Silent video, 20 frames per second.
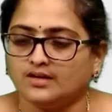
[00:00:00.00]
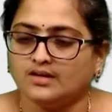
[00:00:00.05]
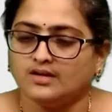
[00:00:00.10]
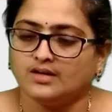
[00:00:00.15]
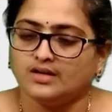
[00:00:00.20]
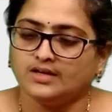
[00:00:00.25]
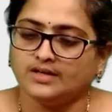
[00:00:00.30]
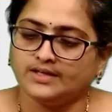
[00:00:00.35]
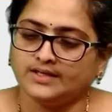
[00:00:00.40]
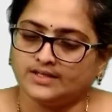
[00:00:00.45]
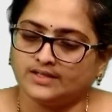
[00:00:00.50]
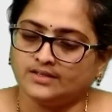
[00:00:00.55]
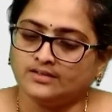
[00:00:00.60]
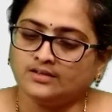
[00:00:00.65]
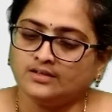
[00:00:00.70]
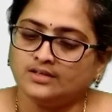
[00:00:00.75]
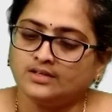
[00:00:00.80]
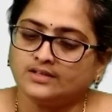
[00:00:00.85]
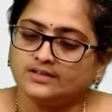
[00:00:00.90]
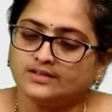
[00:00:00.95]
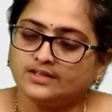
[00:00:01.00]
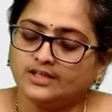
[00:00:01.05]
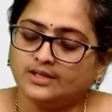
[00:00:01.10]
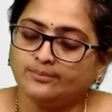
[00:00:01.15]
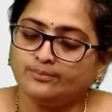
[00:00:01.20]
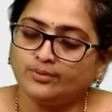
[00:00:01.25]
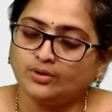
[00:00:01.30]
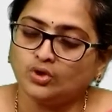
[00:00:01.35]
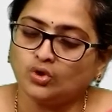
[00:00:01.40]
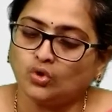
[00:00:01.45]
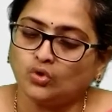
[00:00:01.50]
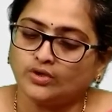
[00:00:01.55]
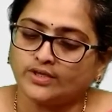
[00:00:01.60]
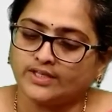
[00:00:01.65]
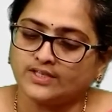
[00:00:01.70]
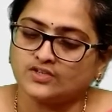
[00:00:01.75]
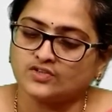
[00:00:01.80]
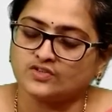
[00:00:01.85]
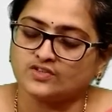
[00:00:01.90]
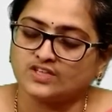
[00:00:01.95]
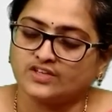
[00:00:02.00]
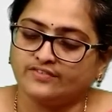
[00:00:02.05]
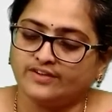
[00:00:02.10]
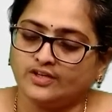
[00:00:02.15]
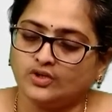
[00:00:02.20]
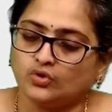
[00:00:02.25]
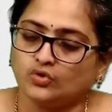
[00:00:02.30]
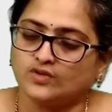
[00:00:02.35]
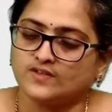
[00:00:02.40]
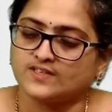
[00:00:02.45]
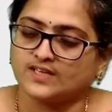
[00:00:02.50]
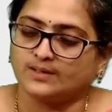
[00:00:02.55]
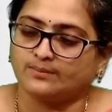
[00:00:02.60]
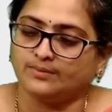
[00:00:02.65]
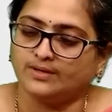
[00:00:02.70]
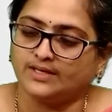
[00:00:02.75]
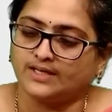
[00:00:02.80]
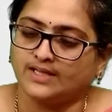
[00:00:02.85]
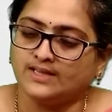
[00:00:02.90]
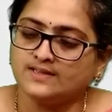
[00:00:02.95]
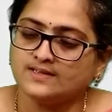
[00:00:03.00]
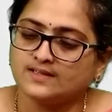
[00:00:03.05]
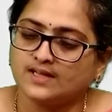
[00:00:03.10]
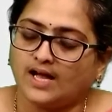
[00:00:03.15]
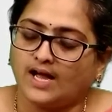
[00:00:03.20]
Here the input voltage is given to this admittance,